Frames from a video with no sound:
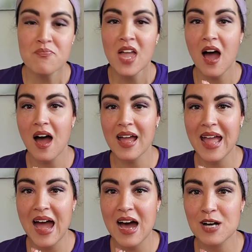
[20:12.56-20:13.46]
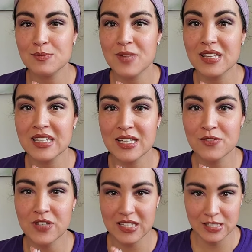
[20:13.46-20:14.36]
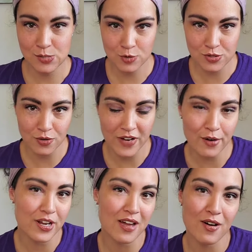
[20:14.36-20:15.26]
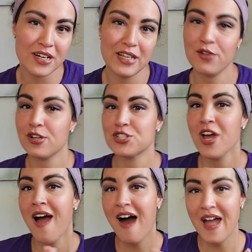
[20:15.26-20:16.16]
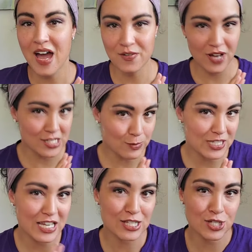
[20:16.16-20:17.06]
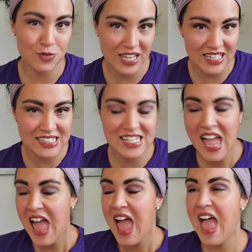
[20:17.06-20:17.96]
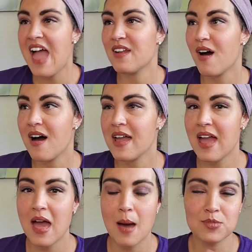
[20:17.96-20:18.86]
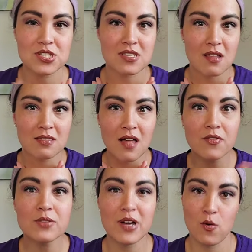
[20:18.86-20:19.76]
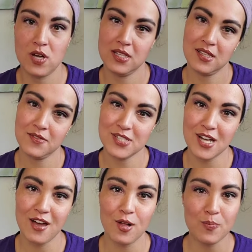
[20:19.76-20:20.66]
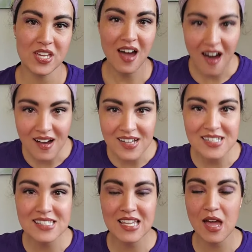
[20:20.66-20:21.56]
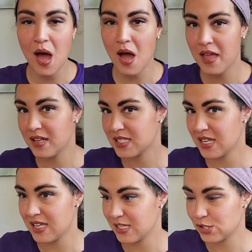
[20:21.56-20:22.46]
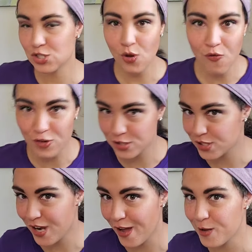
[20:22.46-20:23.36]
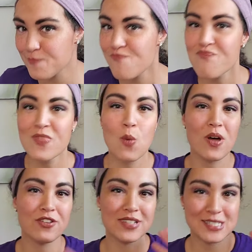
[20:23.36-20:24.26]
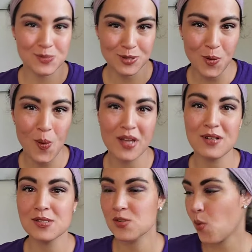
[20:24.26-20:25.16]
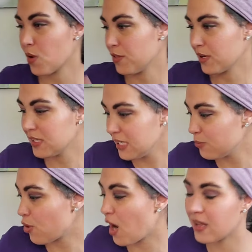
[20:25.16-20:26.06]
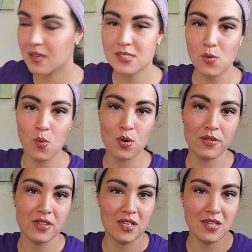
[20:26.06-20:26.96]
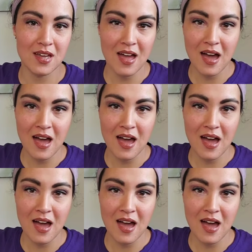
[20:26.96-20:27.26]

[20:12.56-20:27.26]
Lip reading: I live in the Spruce Grove area on an acreage. I have a husband and 2 kids, and I am just loving my oily lifestyle because it is so versatile, whether that's with the oils or the cleaning products or the